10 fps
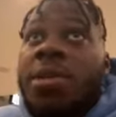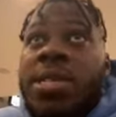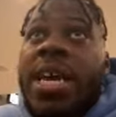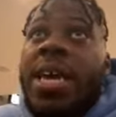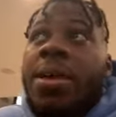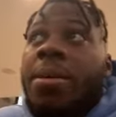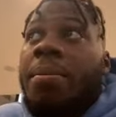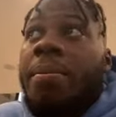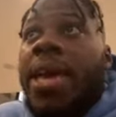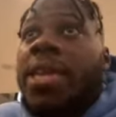would say
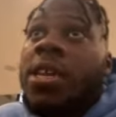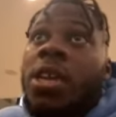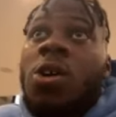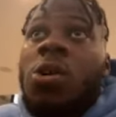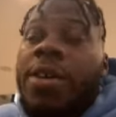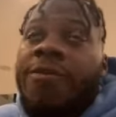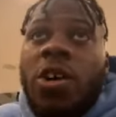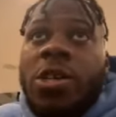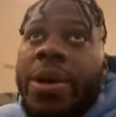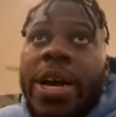mainly though, it
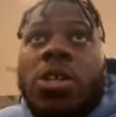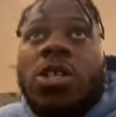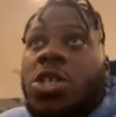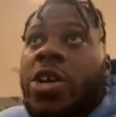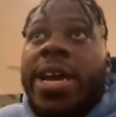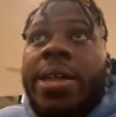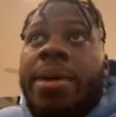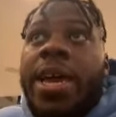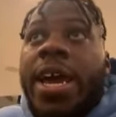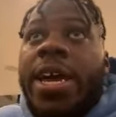falls back on your training,
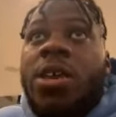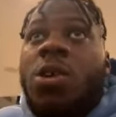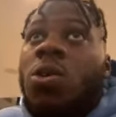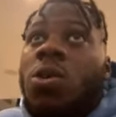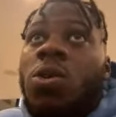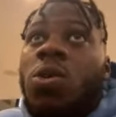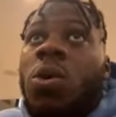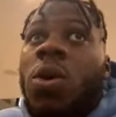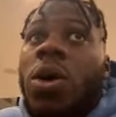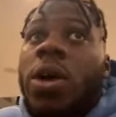man. Like you
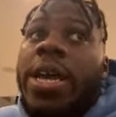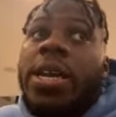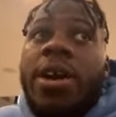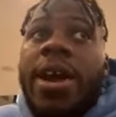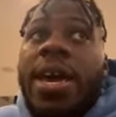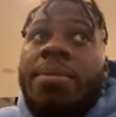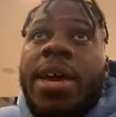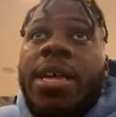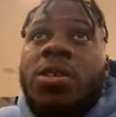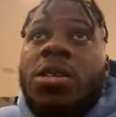in your head,
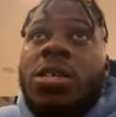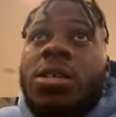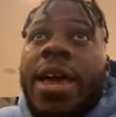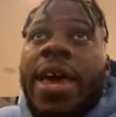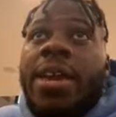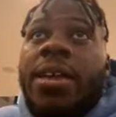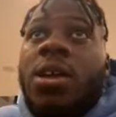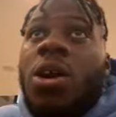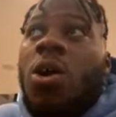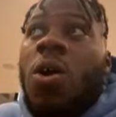man, you just like,
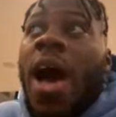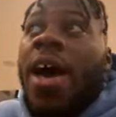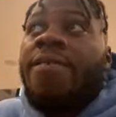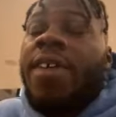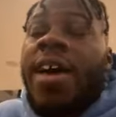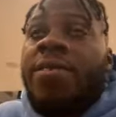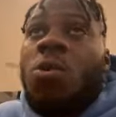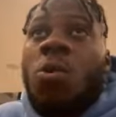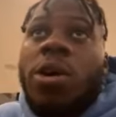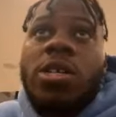
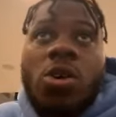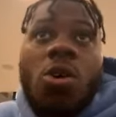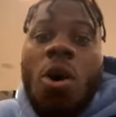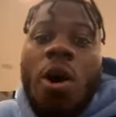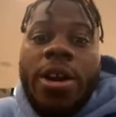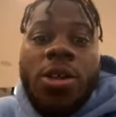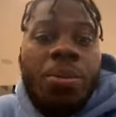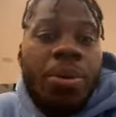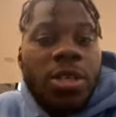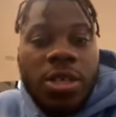you work so hard and you
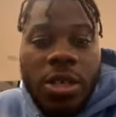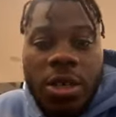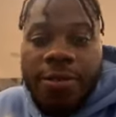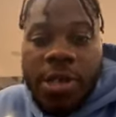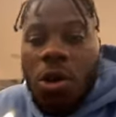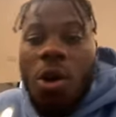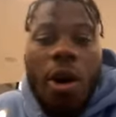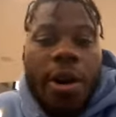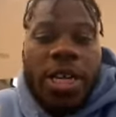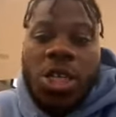push yourself so
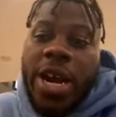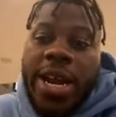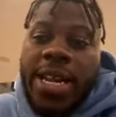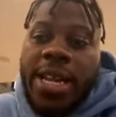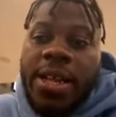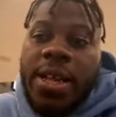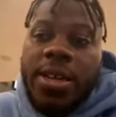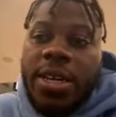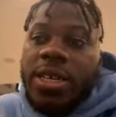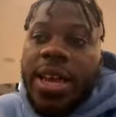hard in training.
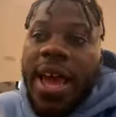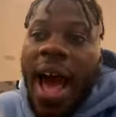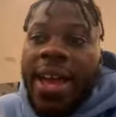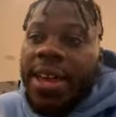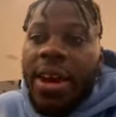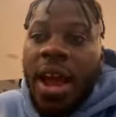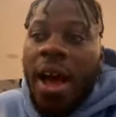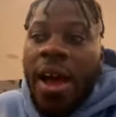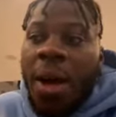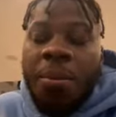There's like,
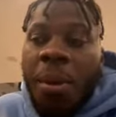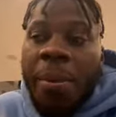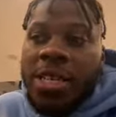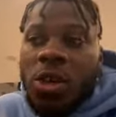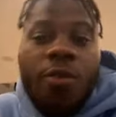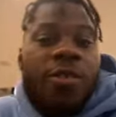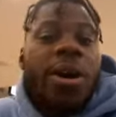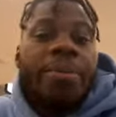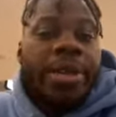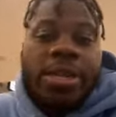I'm about to
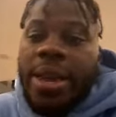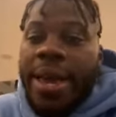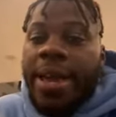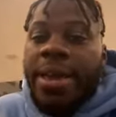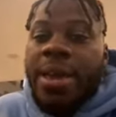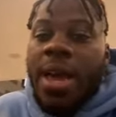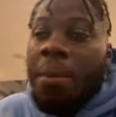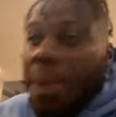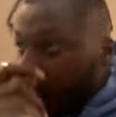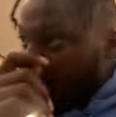overcome this. Like,
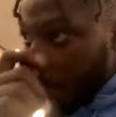I'm about